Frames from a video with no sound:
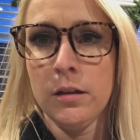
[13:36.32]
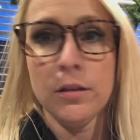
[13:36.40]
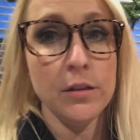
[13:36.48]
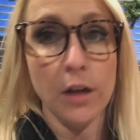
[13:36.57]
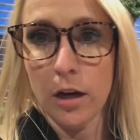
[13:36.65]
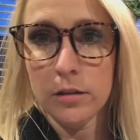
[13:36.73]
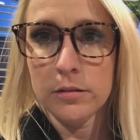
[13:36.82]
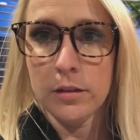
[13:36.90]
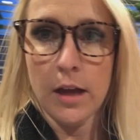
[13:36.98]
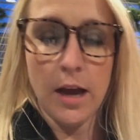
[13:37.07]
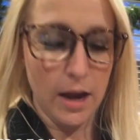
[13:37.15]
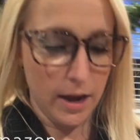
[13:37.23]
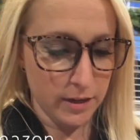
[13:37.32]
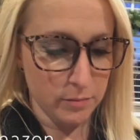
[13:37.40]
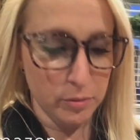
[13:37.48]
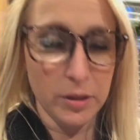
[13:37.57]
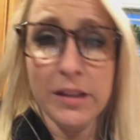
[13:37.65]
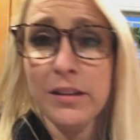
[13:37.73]
Y'all, I
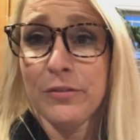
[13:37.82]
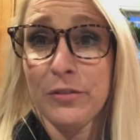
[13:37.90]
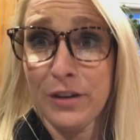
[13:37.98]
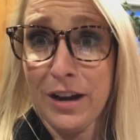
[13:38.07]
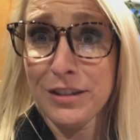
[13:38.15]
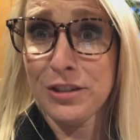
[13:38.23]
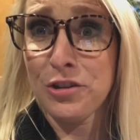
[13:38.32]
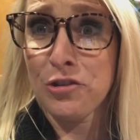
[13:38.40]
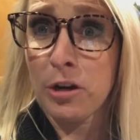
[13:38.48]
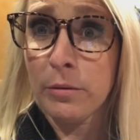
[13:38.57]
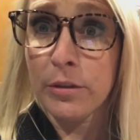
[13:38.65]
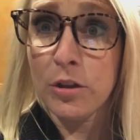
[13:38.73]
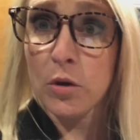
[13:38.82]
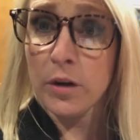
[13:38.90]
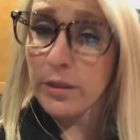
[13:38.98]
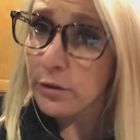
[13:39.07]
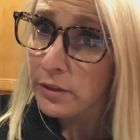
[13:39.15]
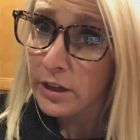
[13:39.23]
completely forgot to share with you
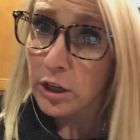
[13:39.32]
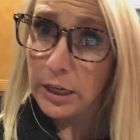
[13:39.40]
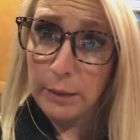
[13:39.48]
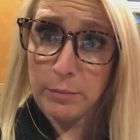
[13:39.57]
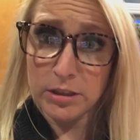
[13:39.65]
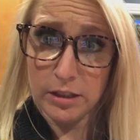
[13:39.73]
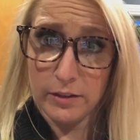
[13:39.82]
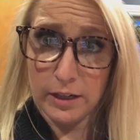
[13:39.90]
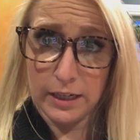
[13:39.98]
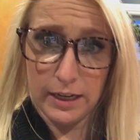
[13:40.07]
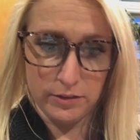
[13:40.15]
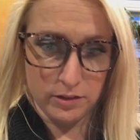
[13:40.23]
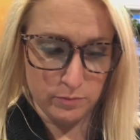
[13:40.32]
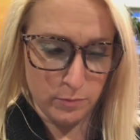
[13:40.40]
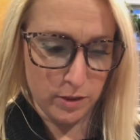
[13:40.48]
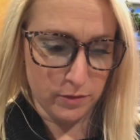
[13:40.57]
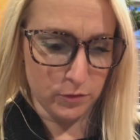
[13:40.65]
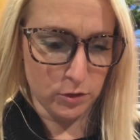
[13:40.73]
another thing on Amazon that I got this
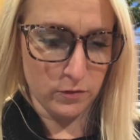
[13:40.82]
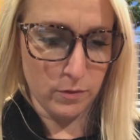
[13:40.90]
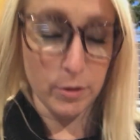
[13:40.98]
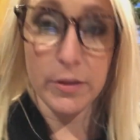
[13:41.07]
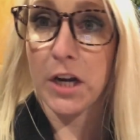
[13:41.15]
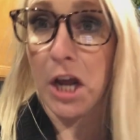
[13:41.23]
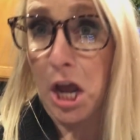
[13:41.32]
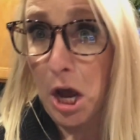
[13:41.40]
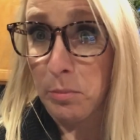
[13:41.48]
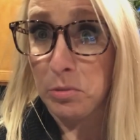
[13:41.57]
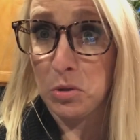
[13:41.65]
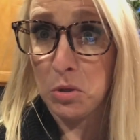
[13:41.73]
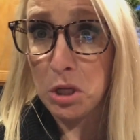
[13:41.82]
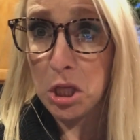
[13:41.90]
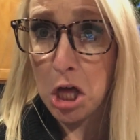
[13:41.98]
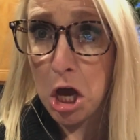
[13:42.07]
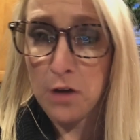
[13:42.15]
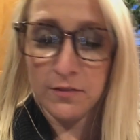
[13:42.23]
month for November that I absolutely
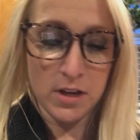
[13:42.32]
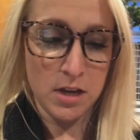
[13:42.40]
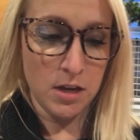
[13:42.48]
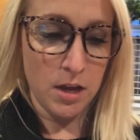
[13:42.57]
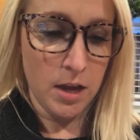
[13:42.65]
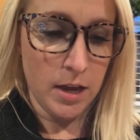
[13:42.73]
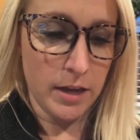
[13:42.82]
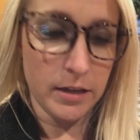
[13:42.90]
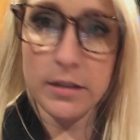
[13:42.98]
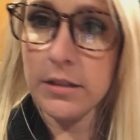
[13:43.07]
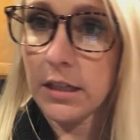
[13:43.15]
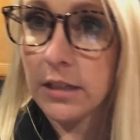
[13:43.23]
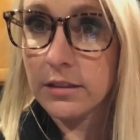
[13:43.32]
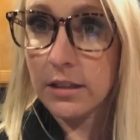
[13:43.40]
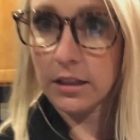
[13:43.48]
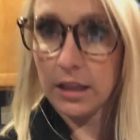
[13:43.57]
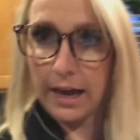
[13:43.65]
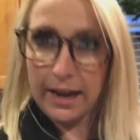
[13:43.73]
love. And it's these
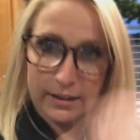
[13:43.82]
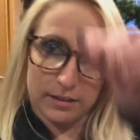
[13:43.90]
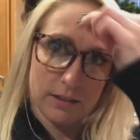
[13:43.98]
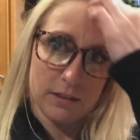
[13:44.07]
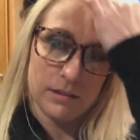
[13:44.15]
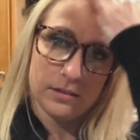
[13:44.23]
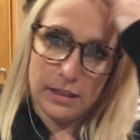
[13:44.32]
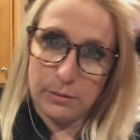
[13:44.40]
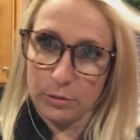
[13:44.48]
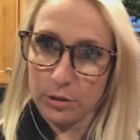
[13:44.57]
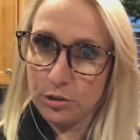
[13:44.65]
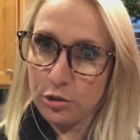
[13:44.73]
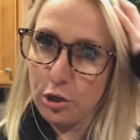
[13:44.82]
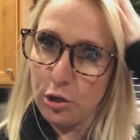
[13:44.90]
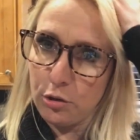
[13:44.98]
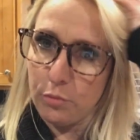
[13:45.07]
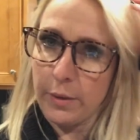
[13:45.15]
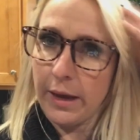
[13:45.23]
glasses. They were a
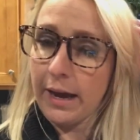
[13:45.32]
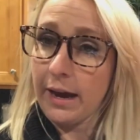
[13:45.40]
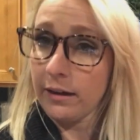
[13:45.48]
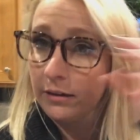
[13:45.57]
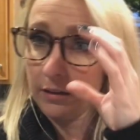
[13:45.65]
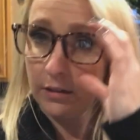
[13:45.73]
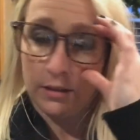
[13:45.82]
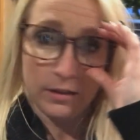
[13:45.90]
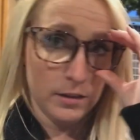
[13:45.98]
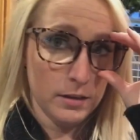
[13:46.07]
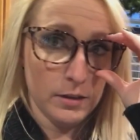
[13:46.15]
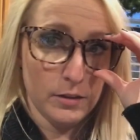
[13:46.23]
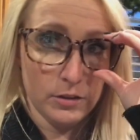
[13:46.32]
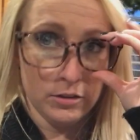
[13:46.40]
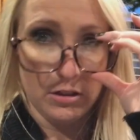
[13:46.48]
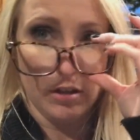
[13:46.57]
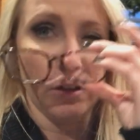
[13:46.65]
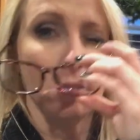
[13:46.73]
2-pack.
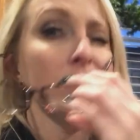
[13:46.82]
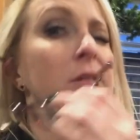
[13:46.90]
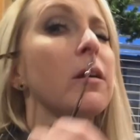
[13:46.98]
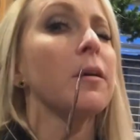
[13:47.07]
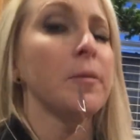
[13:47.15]
There's those.